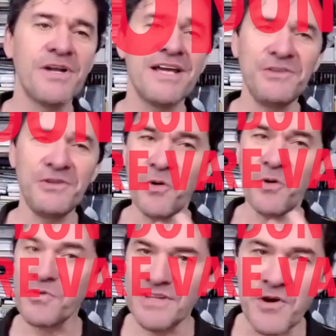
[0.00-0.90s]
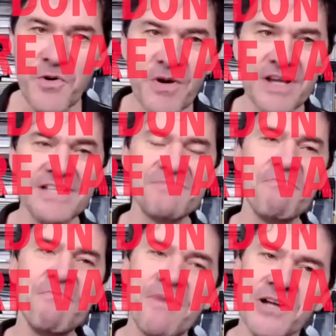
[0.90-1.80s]
I don't know is
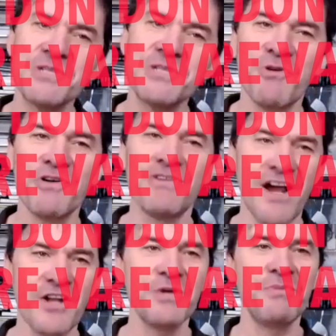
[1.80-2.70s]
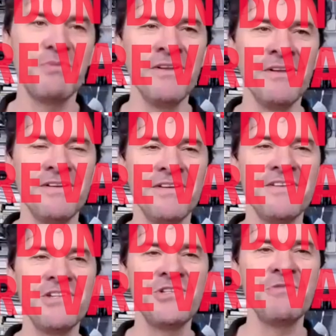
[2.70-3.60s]
much more valuable
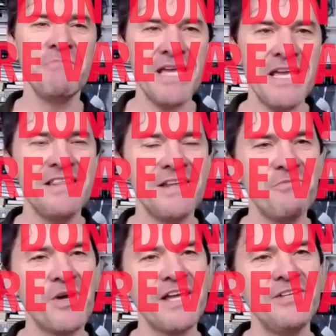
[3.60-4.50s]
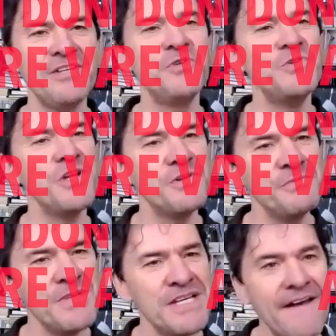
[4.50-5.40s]
to me than what I do
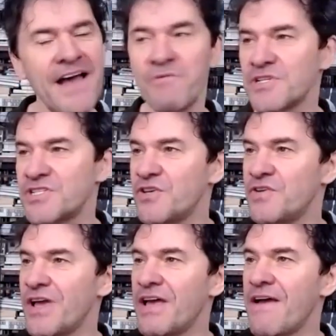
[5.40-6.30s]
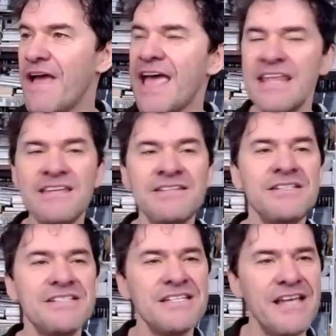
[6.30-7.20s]
know. I want to
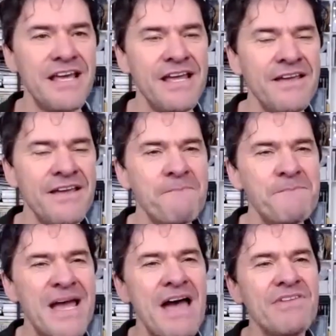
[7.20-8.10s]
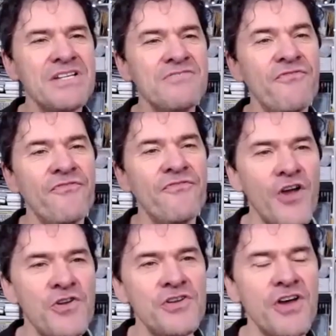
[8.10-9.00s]
end today by having
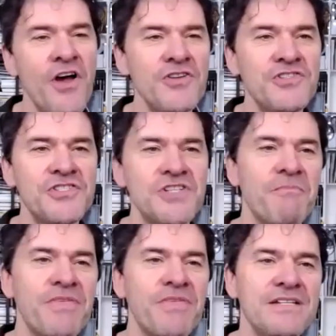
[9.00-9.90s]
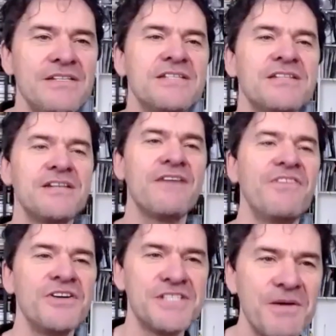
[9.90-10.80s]
found out something,
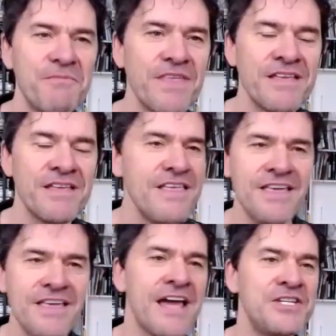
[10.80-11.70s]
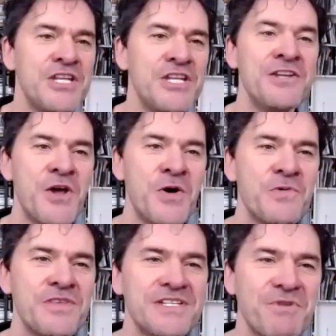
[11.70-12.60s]
discovered something that I didn't know
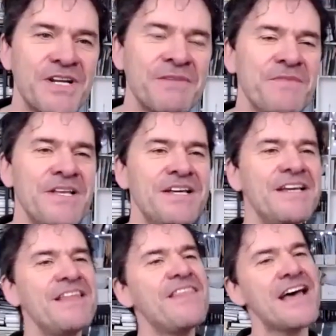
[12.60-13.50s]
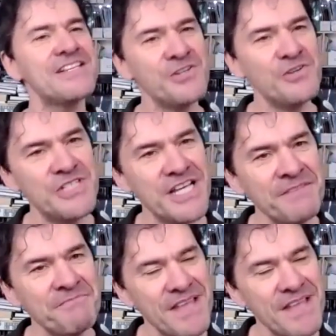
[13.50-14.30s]
this morning. That's a good day.